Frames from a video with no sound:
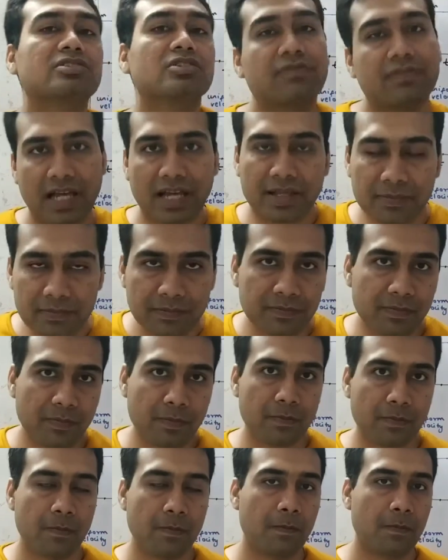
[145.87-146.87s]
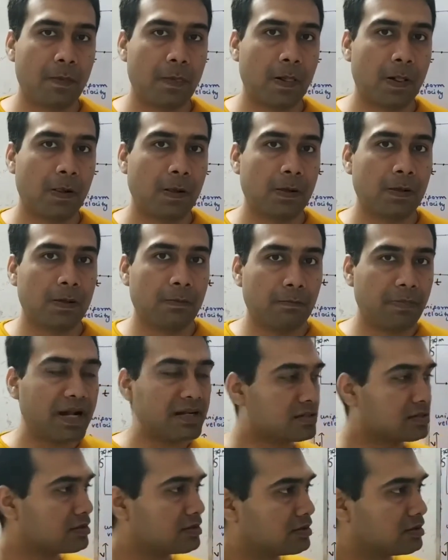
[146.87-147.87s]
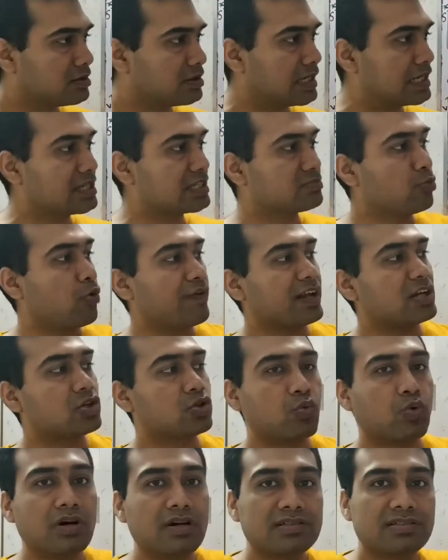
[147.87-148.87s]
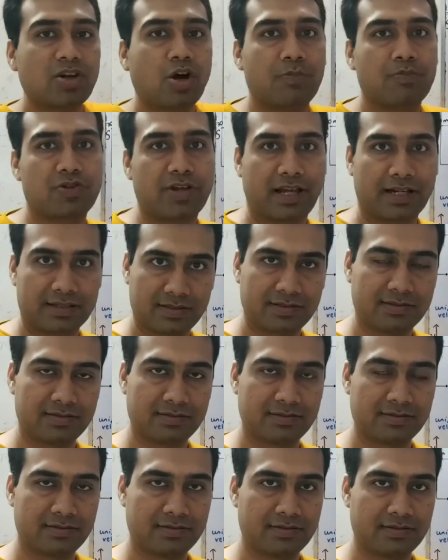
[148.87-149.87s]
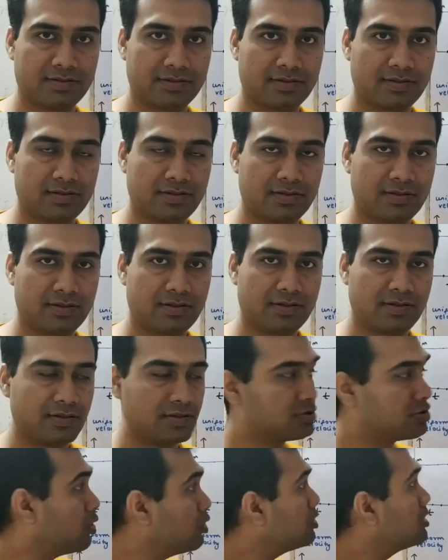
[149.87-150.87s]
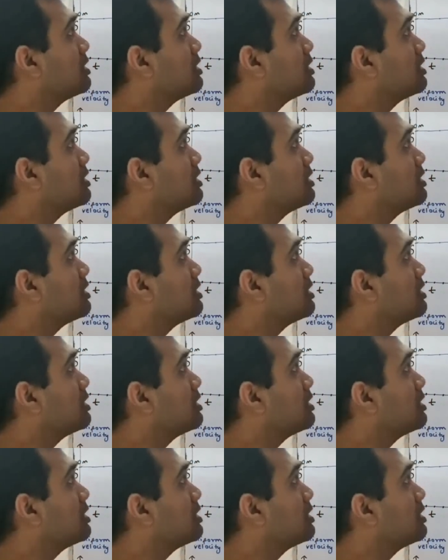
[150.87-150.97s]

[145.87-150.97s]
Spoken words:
of time, but it is moving towards the object. So